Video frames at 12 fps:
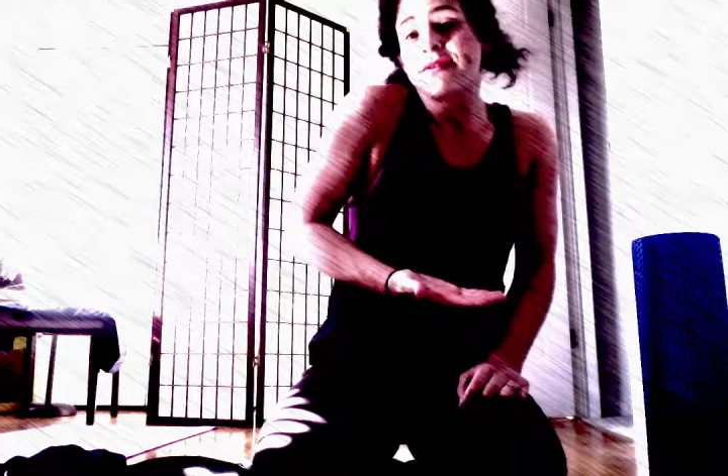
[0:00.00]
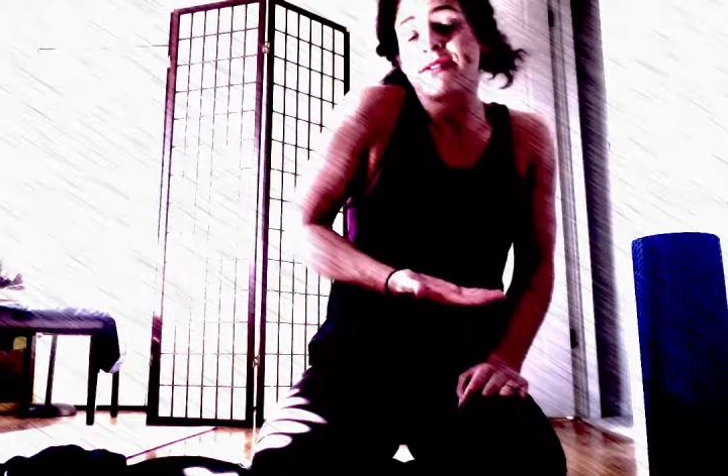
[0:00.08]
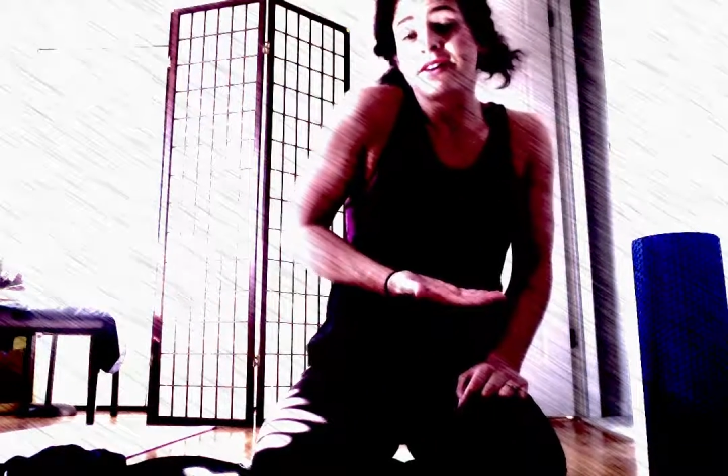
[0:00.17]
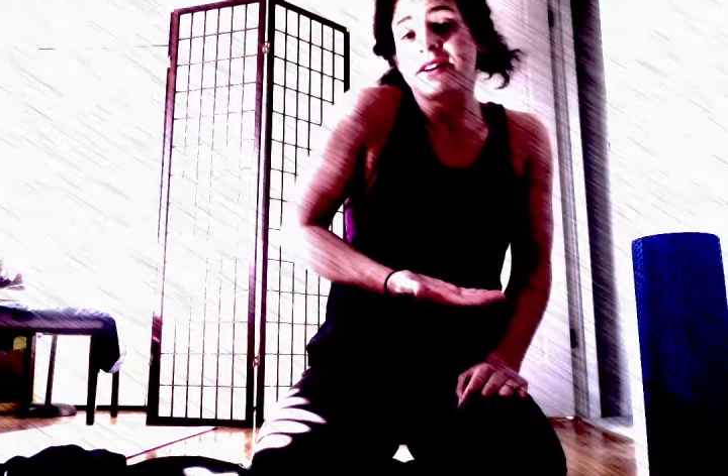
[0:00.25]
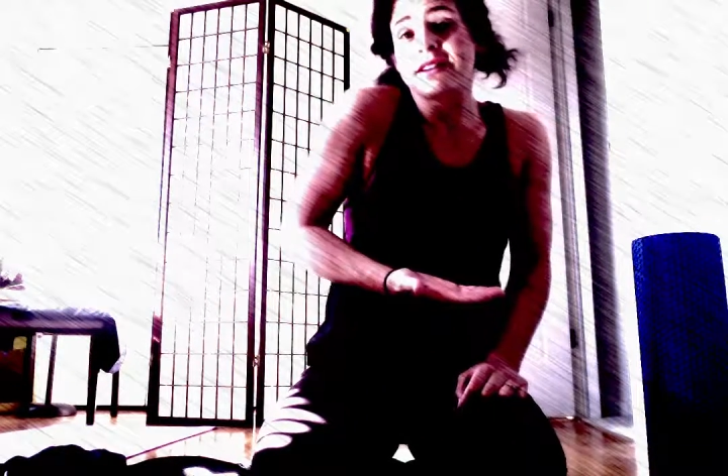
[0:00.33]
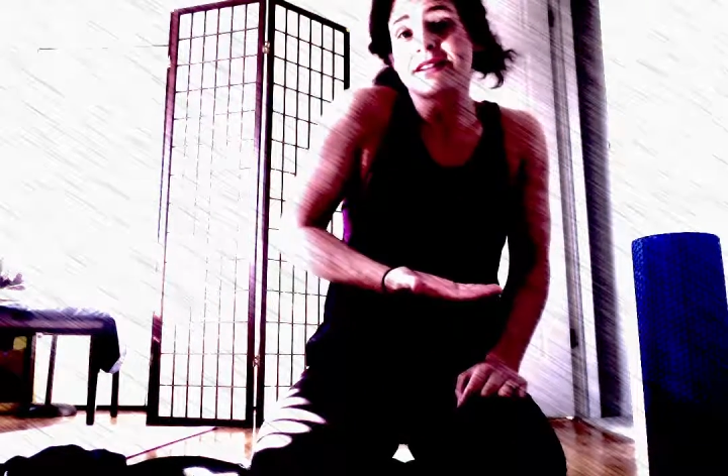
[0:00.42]
for
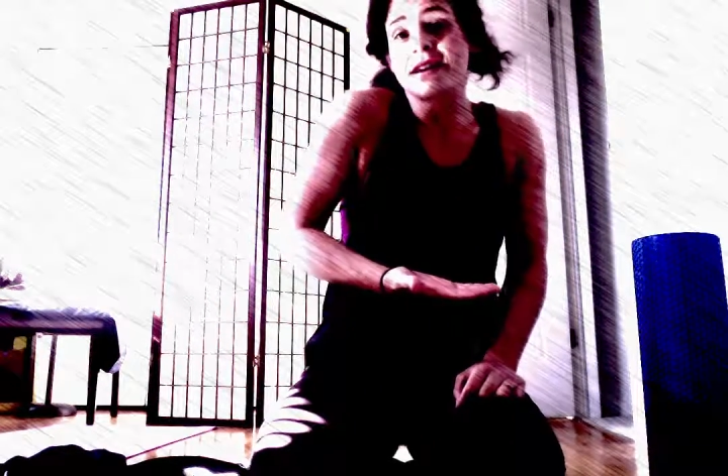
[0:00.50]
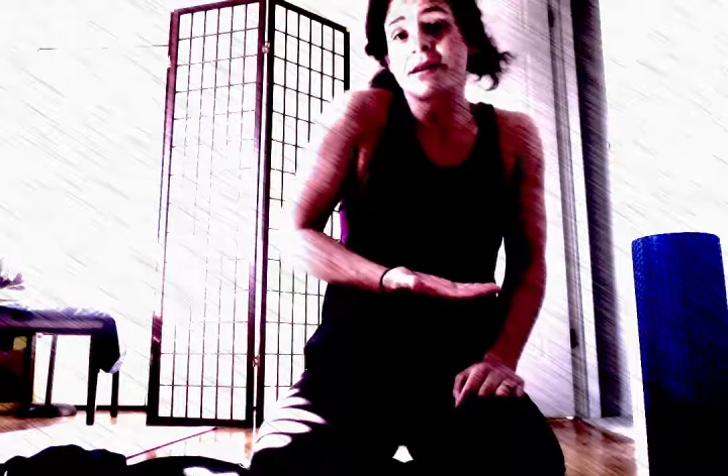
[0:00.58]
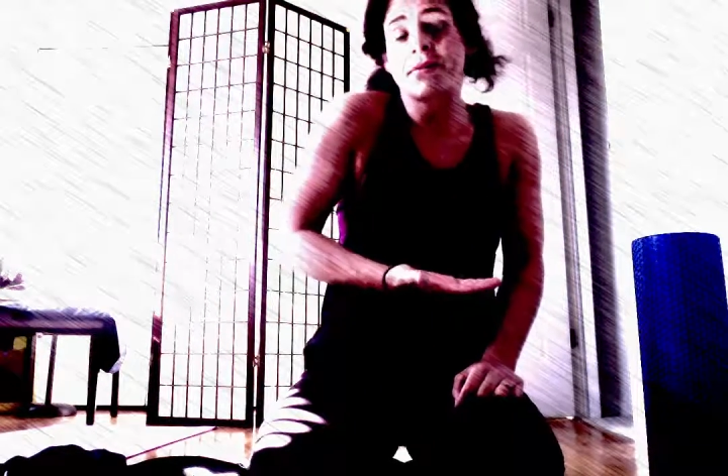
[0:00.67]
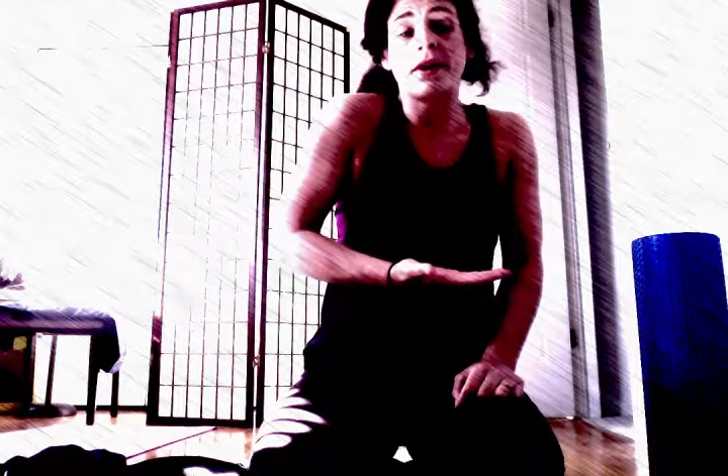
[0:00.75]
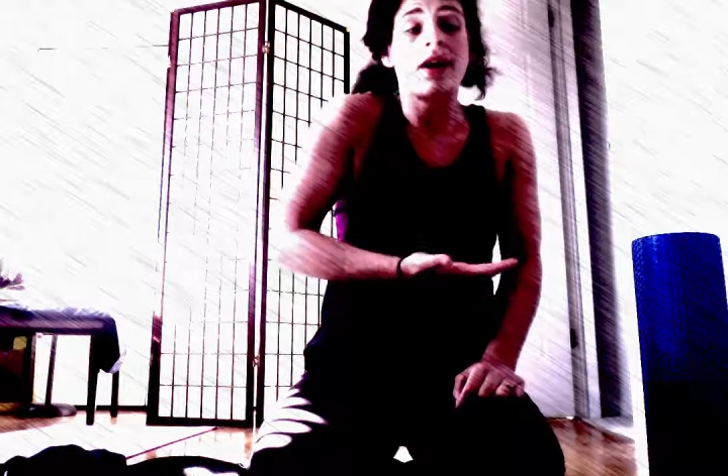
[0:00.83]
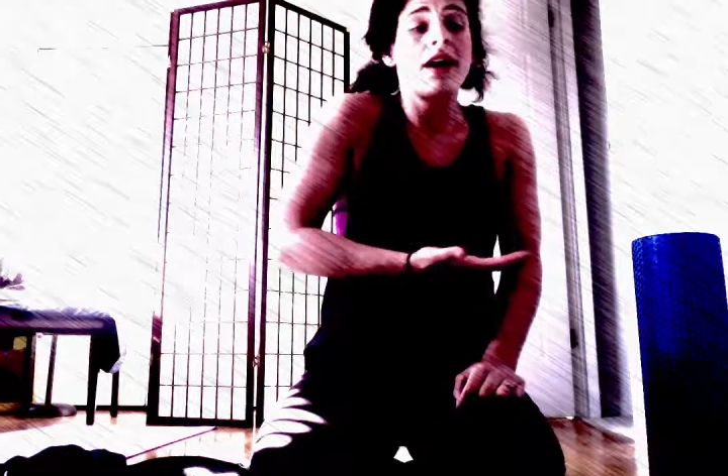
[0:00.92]
an
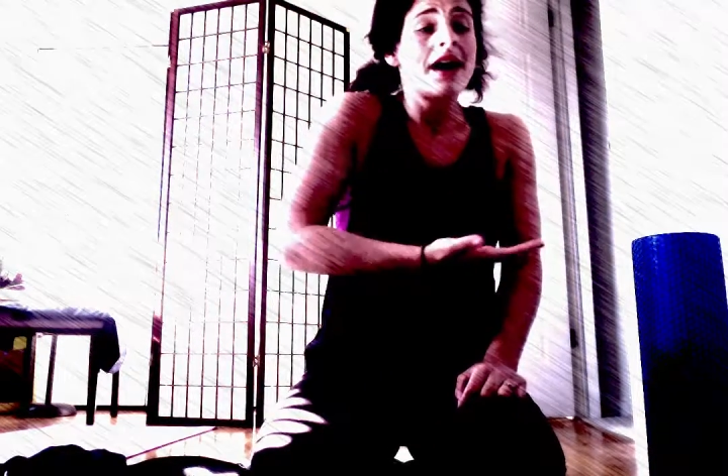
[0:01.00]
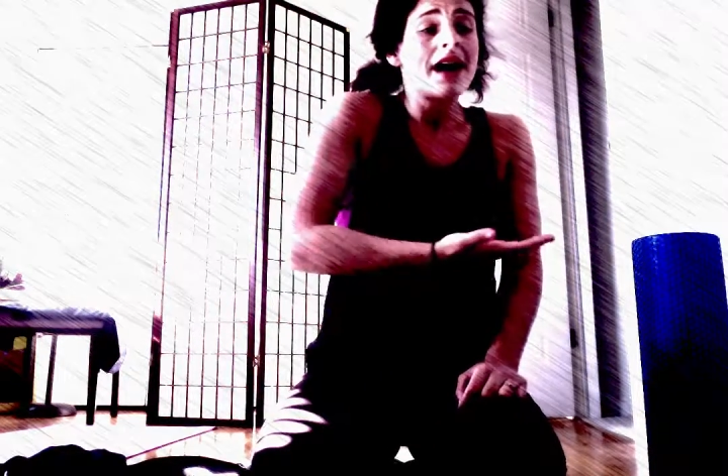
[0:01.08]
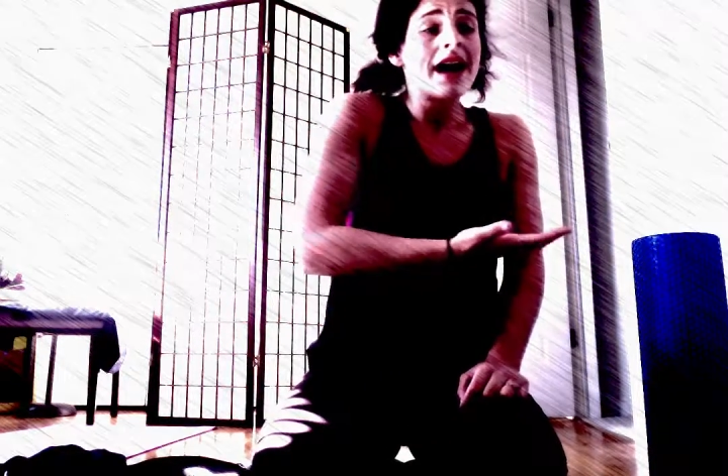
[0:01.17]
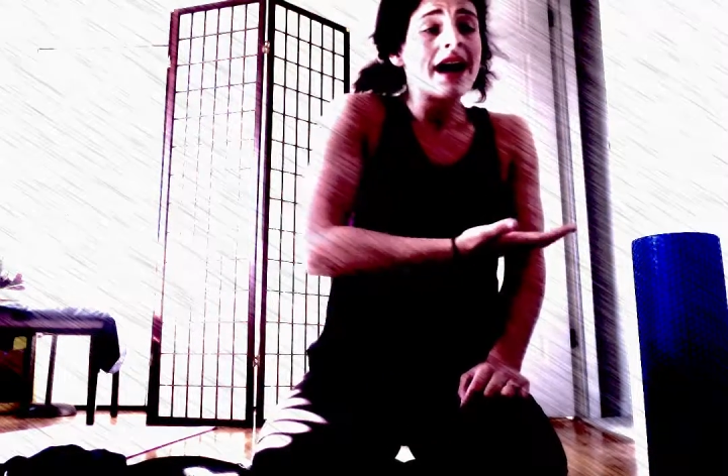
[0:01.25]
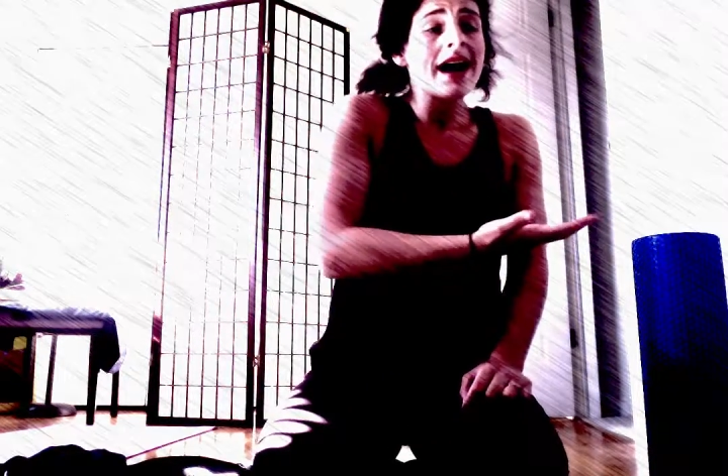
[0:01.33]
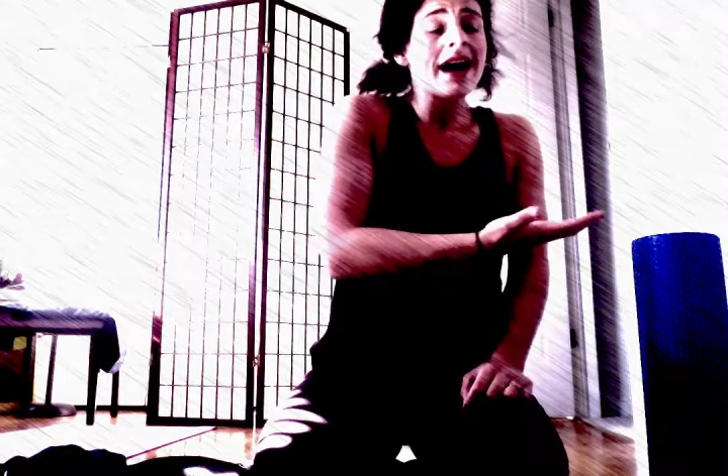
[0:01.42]
example.
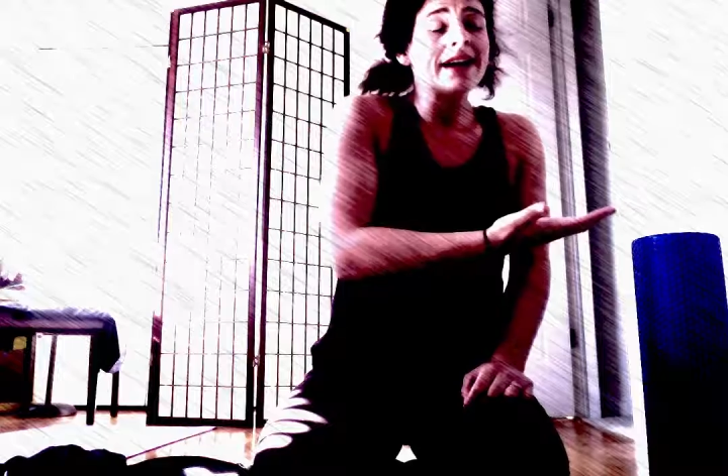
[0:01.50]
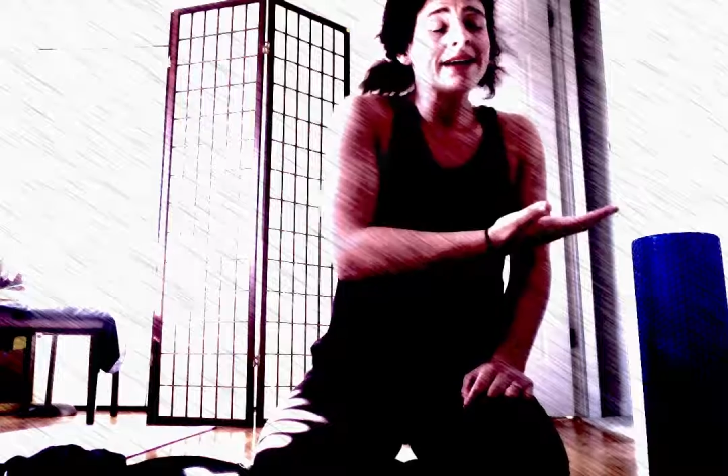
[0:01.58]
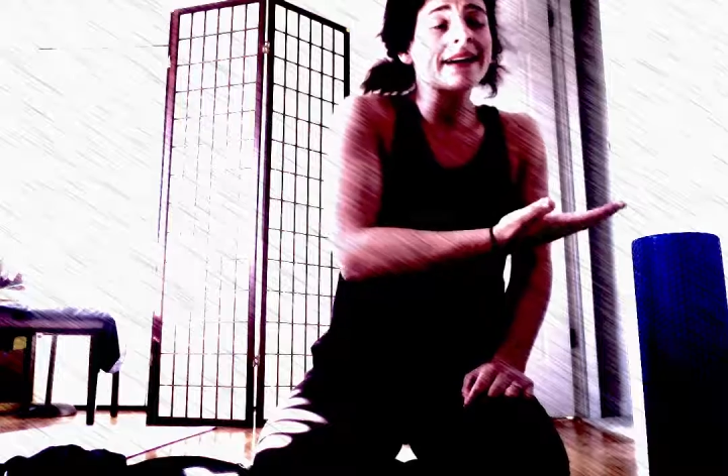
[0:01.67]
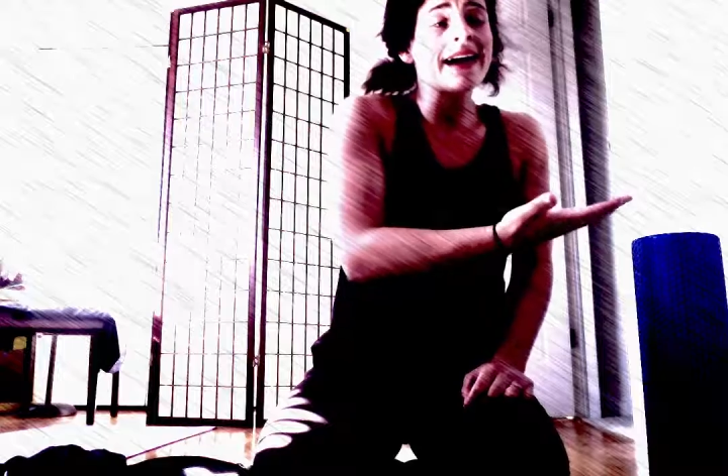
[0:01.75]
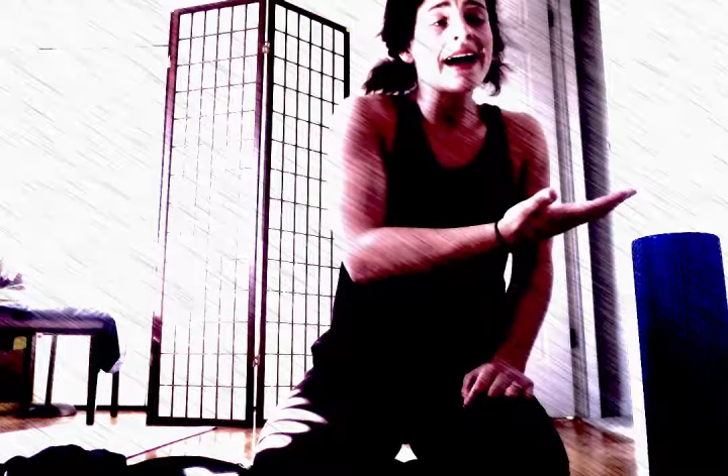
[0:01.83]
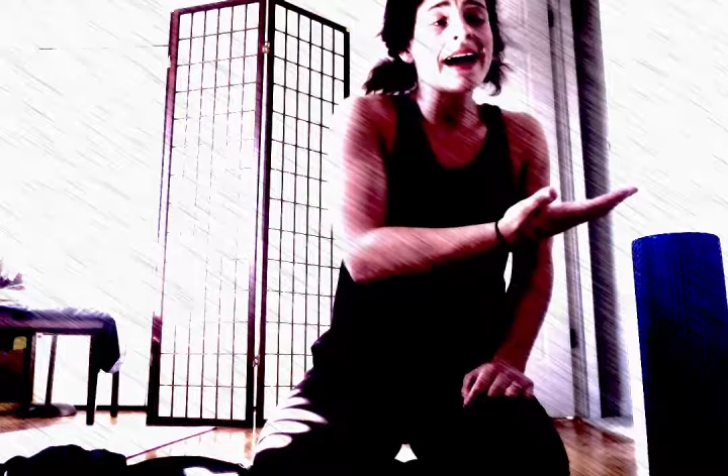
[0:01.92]
I
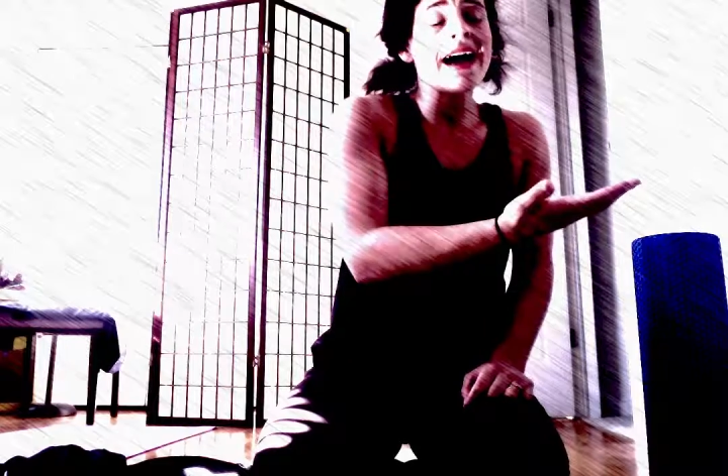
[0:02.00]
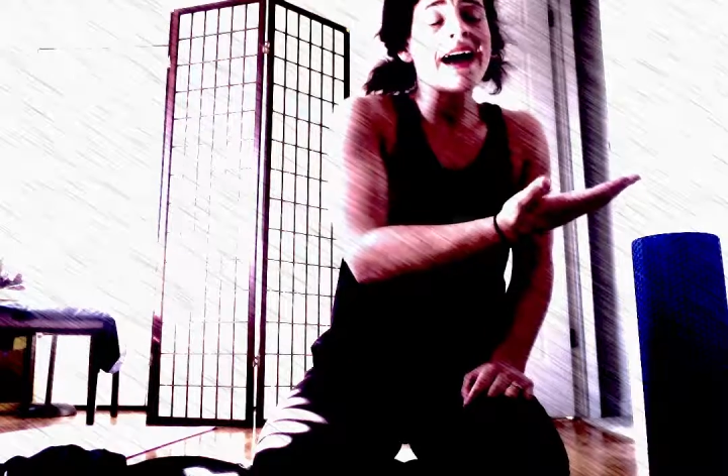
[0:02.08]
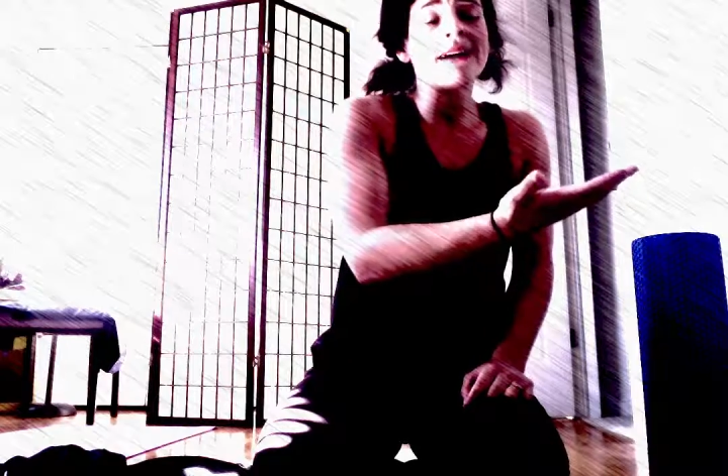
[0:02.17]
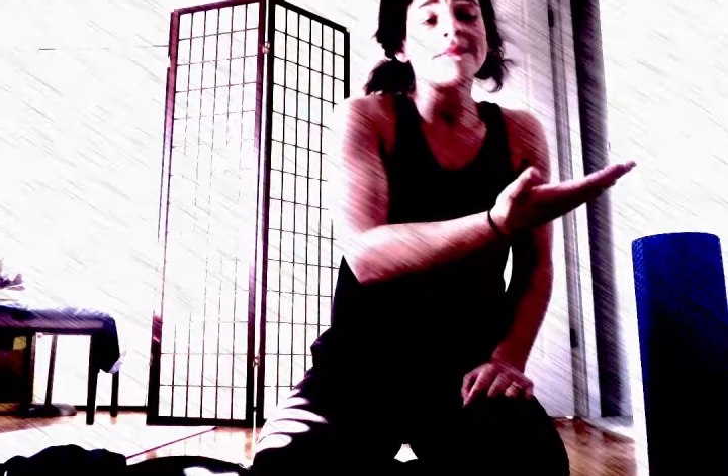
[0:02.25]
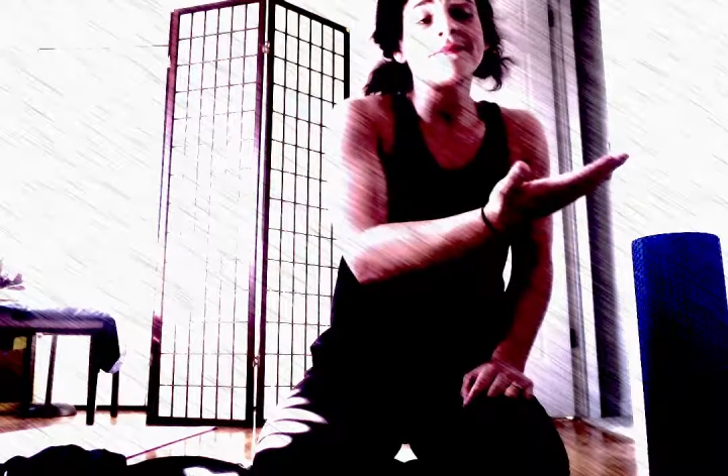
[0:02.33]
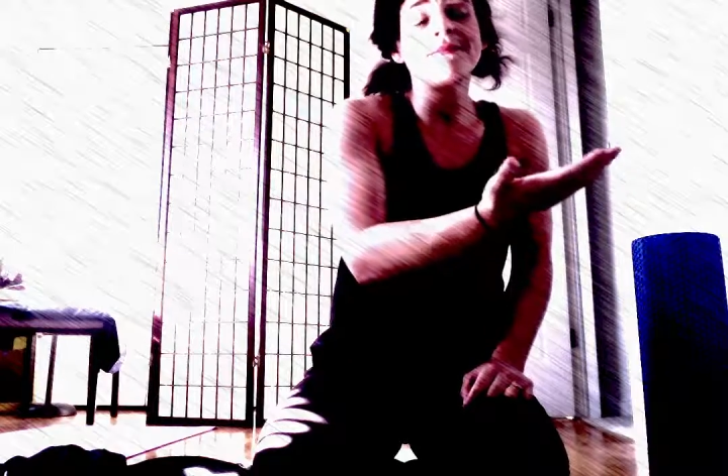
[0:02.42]
can